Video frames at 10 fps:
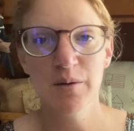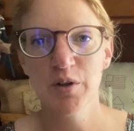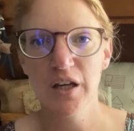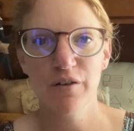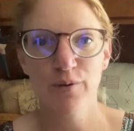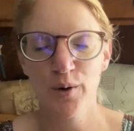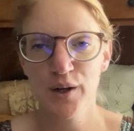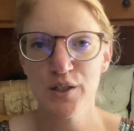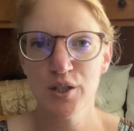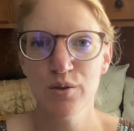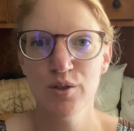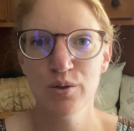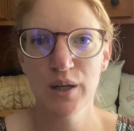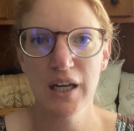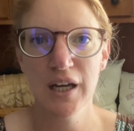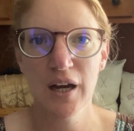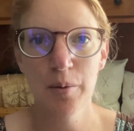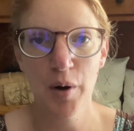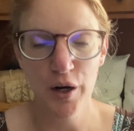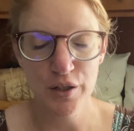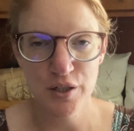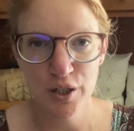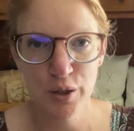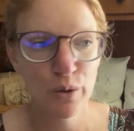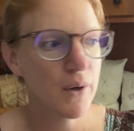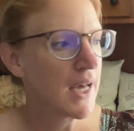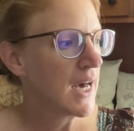looking forward to doing part 2.